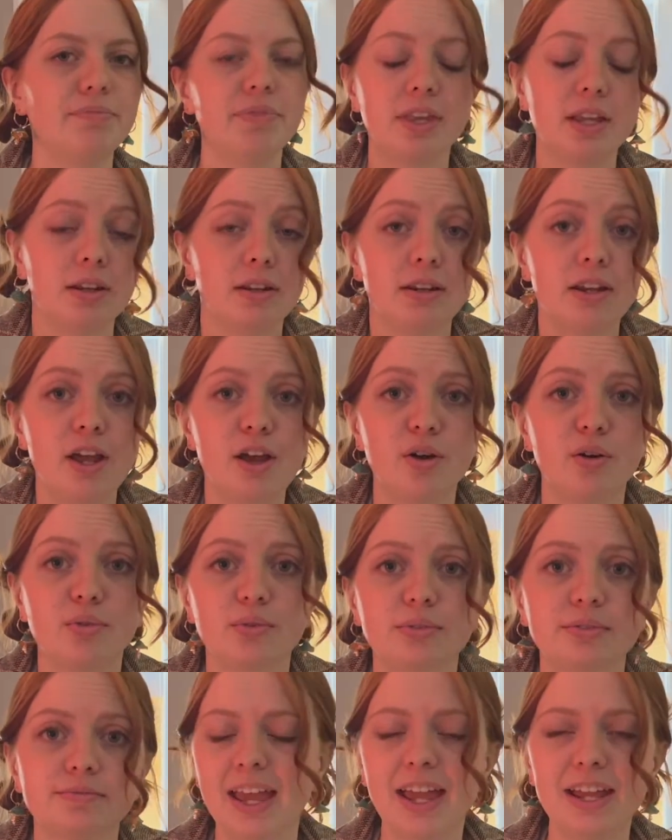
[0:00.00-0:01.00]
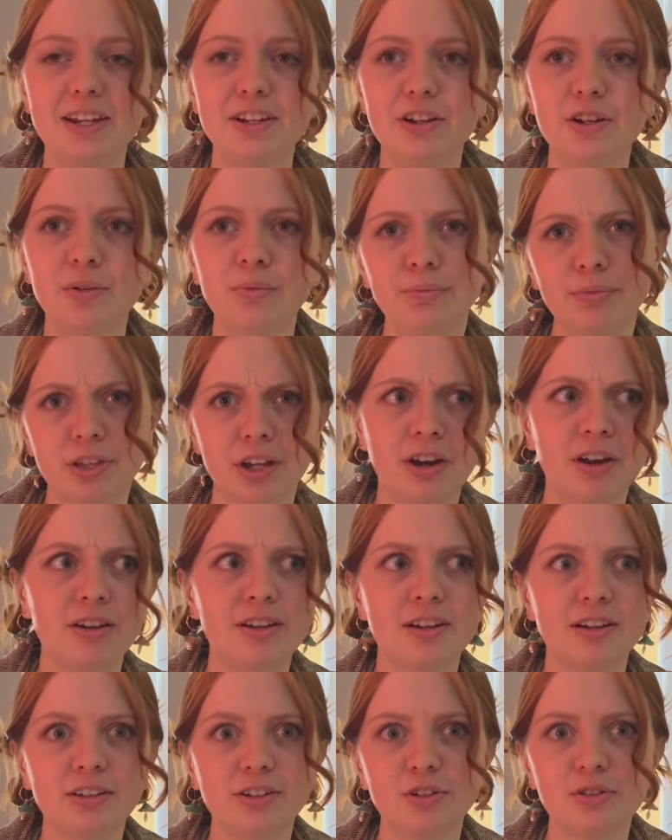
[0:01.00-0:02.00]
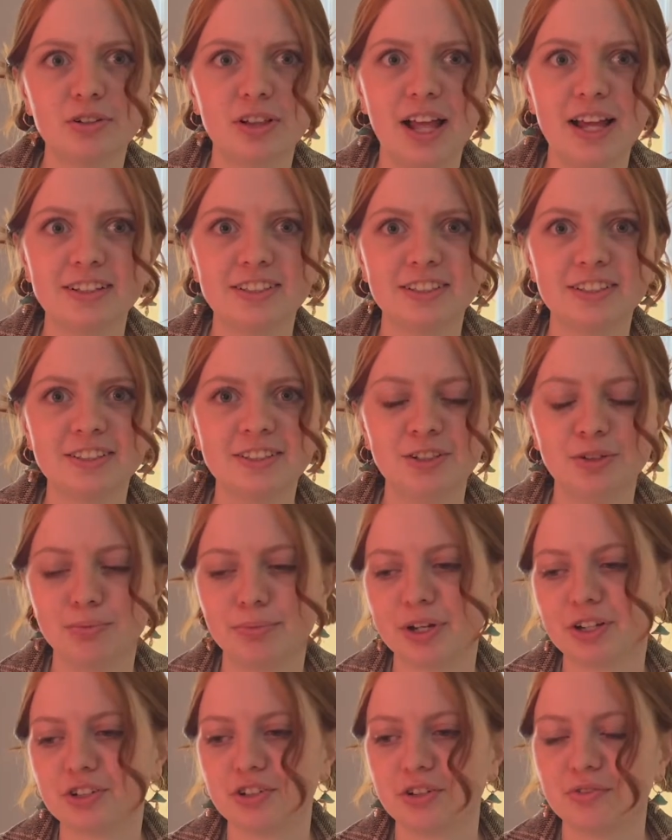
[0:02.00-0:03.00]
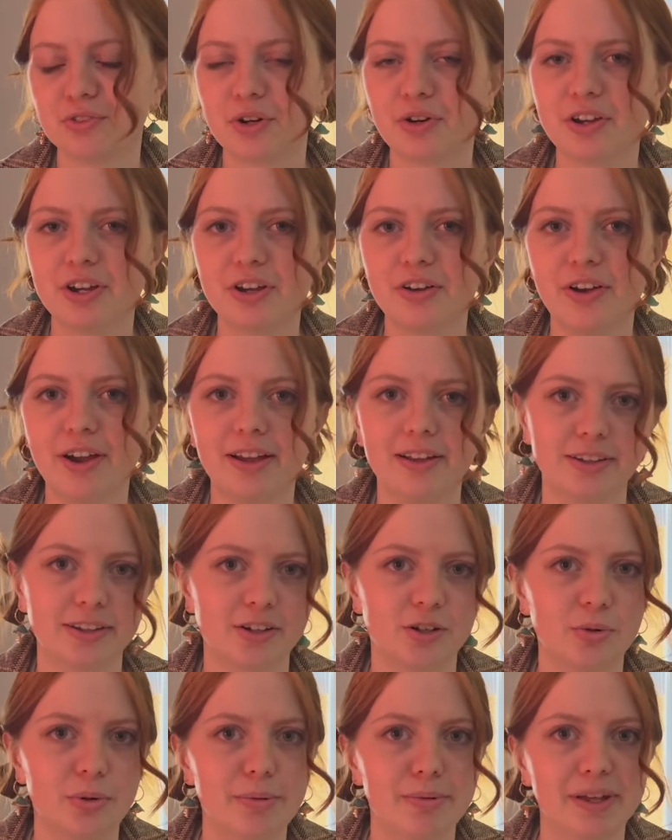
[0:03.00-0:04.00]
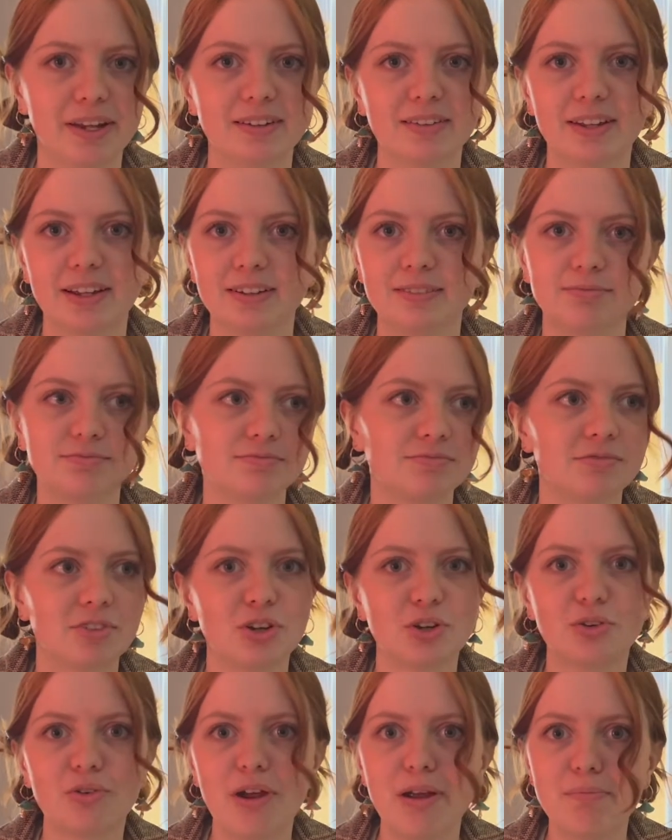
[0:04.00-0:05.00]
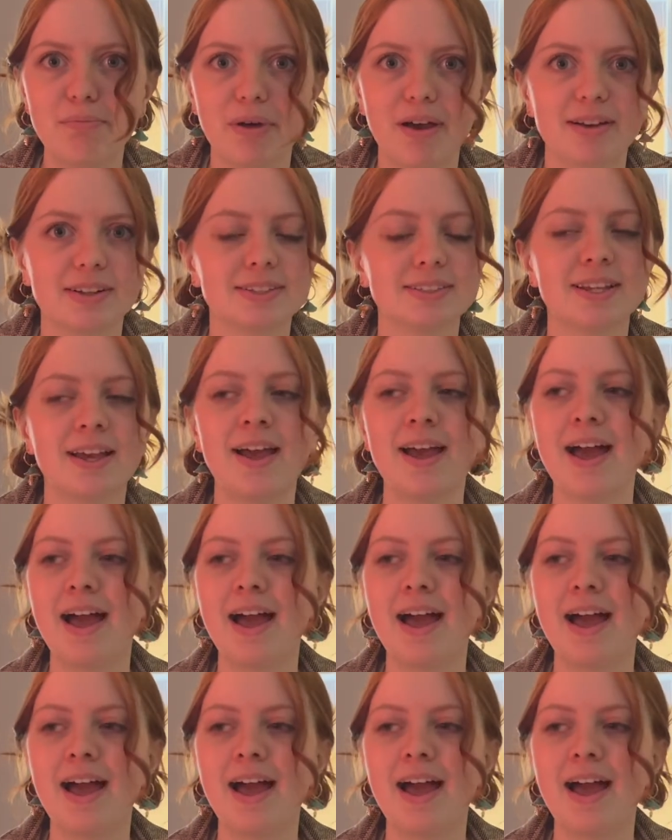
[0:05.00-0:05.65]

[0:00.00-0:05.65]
No. And you know, there are young adult classics too. Picture of Dorian Gray, Little Women, like, great books.